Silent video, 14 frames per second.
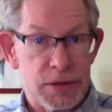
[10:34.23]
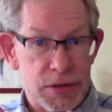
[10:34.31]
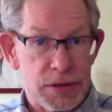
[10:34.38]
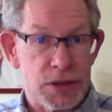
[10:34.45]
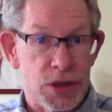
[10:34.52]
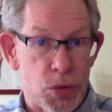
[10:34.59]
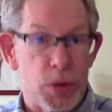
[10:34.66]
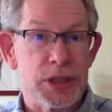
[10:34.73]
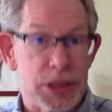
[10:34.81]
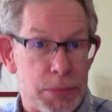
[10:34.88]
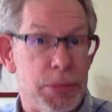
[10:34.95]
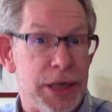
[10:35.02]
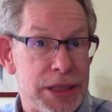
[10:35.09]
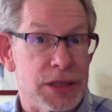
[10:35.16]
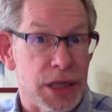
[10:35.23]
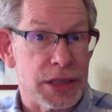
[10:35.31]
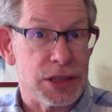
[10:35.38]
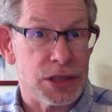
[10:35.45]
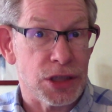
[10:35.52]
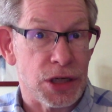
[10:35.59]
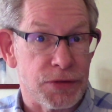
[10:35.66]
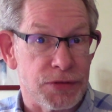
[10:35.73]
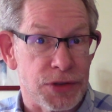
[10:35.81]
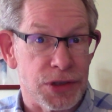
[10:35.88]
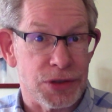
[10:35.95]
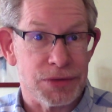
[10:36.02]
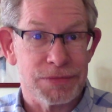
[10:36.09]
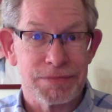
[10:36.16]
what's a bite-sized chunk for
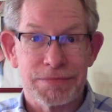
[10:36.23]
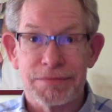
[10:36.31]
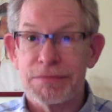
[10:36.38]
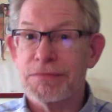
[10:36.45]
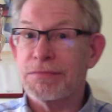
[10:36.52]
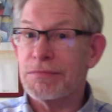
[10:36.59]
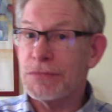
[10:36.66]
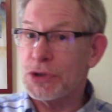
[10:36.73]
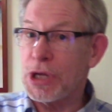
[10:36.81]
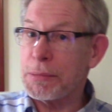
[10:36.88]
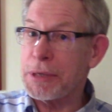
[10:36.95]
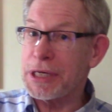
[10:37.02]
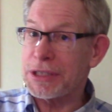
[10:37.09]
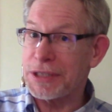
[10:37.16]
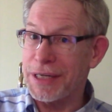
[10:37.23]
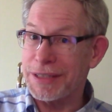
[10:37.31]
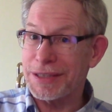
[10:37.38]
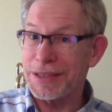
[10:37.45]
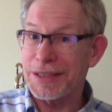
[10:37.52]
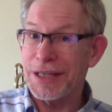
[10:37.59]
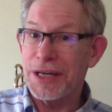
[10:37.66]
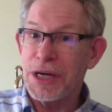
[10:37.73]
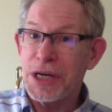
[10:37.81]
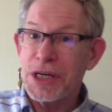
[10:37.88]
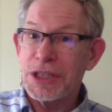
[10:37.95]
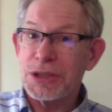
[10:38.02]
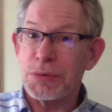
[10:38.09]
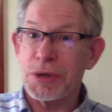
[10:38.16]
you. So that makes sense.
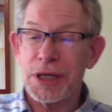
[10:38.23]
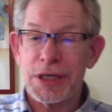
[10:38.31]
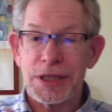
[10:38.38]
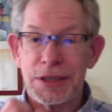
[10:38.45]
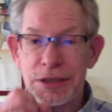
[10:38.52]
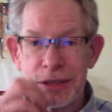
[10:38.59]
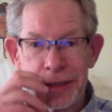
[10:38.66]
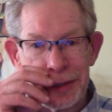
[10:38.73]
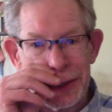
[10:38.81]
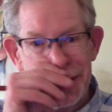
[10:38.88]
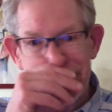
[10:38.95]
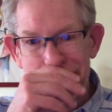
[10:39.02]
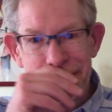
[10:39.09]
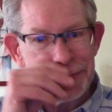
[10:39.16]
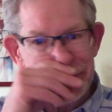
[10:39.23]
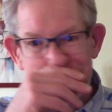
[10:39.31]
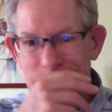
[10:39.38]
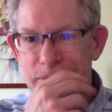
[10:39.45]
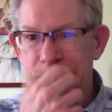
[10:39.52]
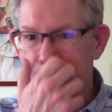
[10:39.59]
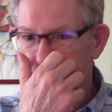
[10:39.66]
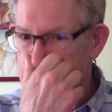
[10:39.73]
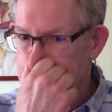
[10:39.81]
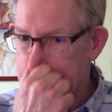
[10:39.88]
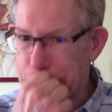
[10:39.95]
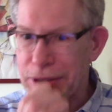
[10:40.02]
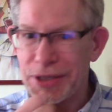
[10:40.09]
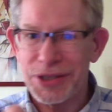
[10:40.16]
So we're going to continue.
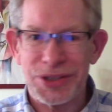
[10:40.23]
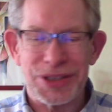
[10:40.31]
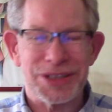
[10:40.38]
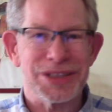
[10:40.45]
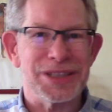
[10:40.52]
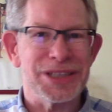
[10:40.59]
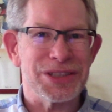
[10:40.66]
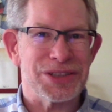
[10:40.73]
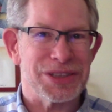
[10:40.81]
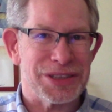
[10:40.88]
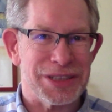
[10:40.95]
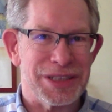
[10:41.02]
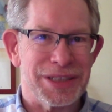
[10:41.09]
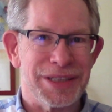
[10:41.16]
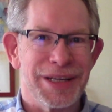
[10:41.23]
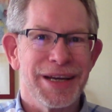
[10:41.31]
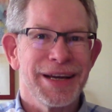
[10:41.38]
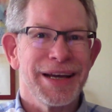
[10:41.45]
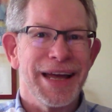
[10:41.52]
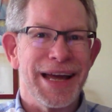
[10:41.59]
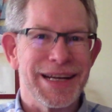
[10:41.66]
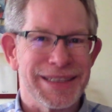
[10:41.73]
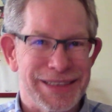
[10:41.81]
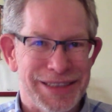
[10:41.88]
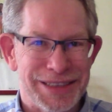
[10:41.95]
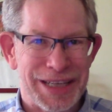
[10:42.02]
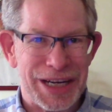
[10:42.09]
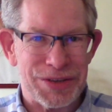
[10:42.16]
But here's the interesting and
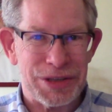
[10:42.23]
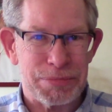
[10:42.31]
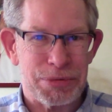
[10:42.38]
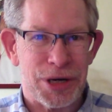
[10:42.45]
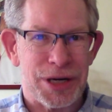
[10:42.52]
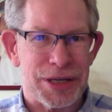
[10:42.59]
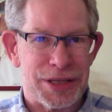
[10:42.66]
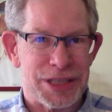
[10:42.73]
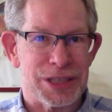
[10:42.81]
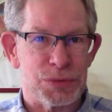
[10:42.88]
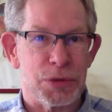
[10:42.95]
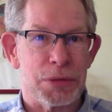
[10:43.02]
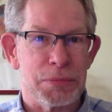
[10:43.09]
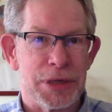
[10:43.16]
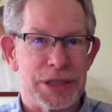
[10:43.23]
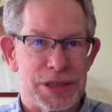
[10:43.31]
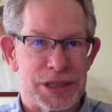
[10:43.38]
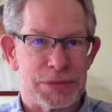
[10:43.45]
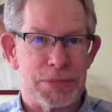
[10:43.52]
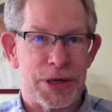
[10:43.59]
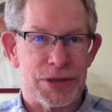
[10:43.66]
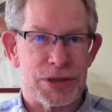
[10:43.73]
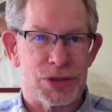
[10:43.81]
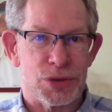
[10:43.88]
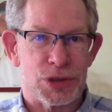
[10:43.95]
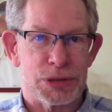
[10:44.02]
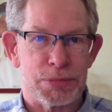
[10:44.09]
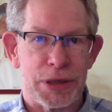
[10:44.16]
scary part, and this is what makes this method
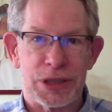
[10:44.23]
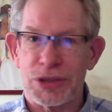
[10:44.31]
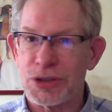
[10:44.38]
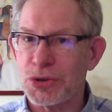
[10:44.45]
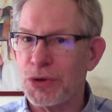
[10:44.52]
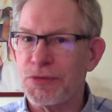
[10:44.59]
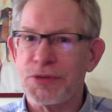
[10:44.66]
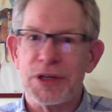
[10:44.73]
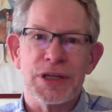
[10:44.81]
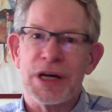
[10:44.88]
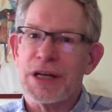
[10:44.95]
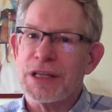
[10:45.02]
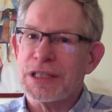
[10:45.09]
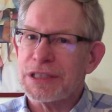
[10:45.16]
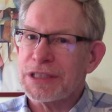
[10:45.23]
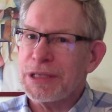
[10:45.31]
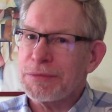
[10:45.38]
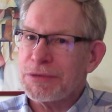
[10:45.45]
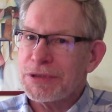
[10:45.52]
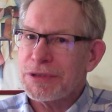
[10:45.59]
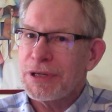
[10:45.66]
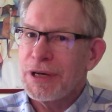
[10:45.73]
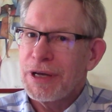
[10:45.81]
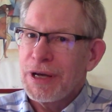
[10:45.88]
so special. So far, none of this seems